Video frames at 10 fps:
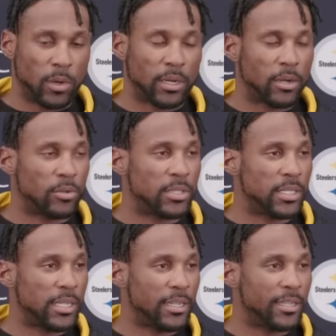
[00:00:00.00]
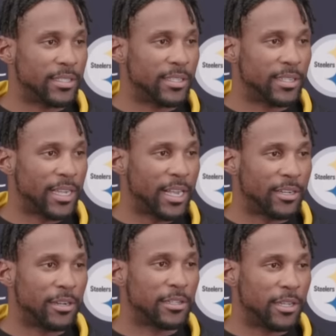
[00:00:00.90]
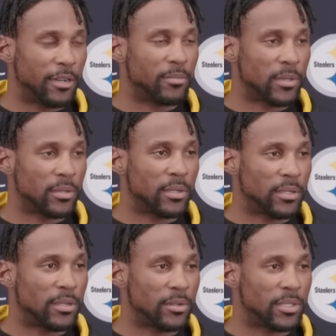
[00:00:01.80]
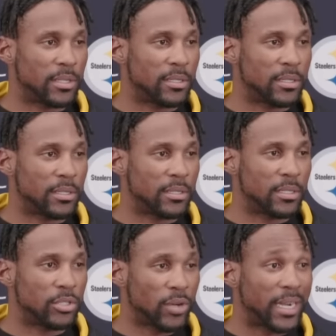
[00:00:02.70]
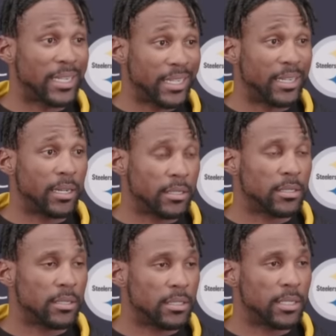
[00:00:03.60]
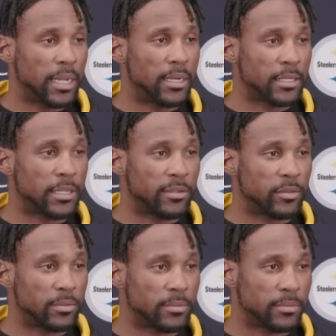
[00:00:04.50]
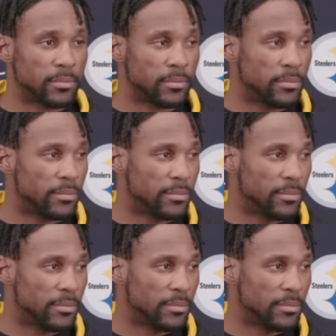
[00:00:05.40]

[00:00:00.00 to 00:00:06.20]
what Coach T is uh, got cooked up, you know, to, to, to try to get us to that next level. I